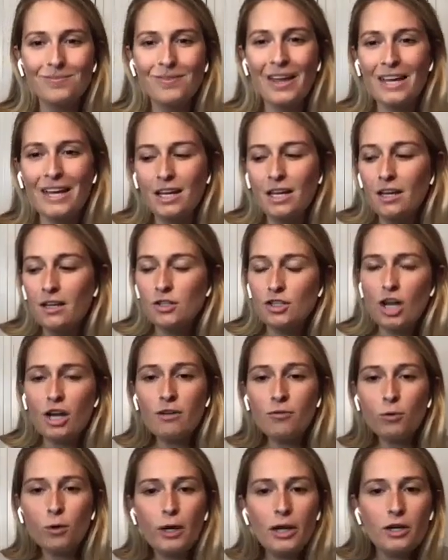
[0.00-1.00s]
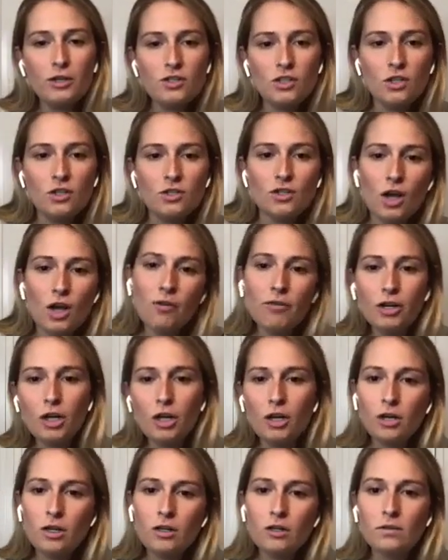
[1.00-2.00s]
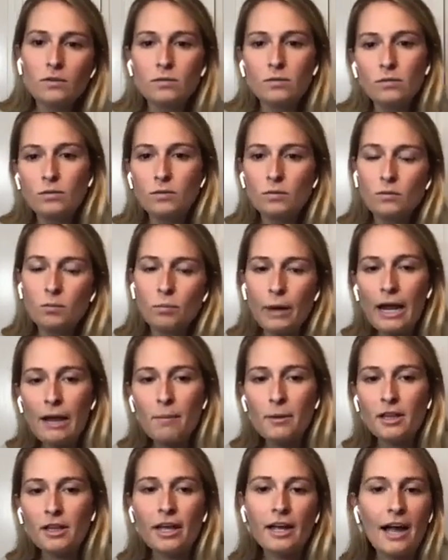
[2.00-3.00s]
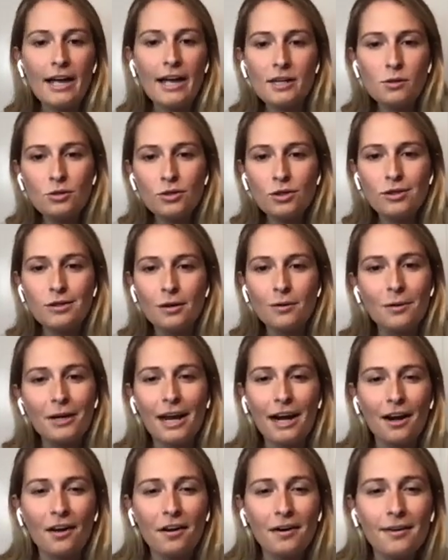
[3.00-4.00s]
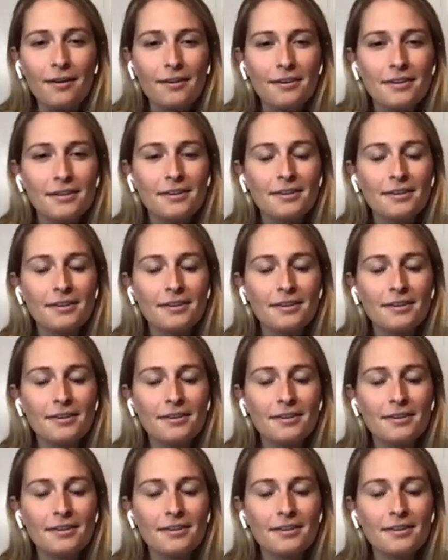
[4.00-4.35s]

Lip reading: Like Jennifer Aniston's having a baby. Like I usually don't care.